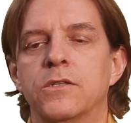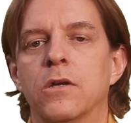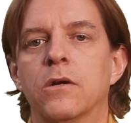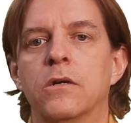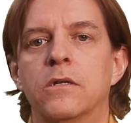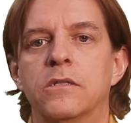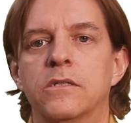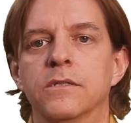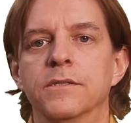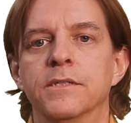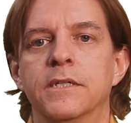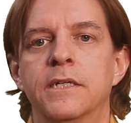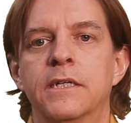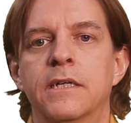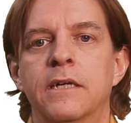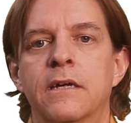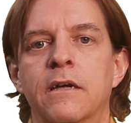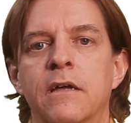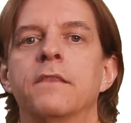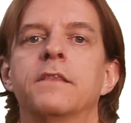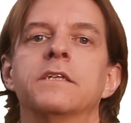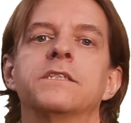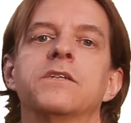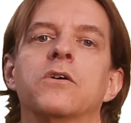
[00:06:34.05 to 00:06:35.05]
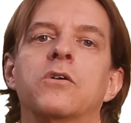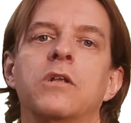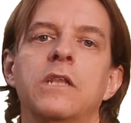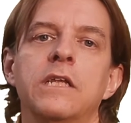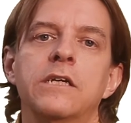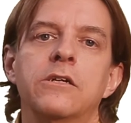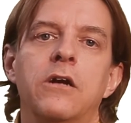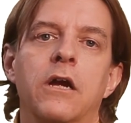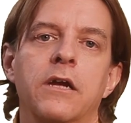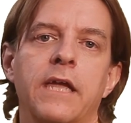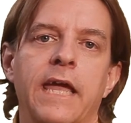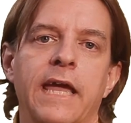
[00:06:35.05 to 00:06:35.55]
called. This will
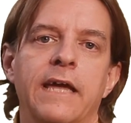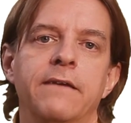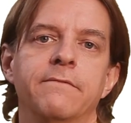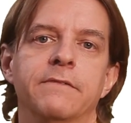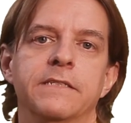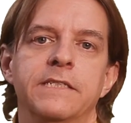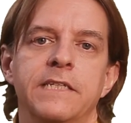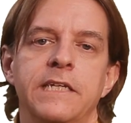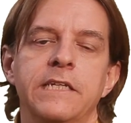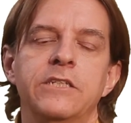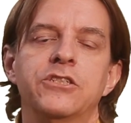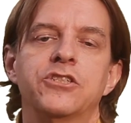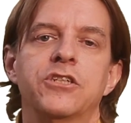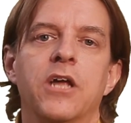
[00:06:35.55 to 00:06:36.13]
clear our canvas each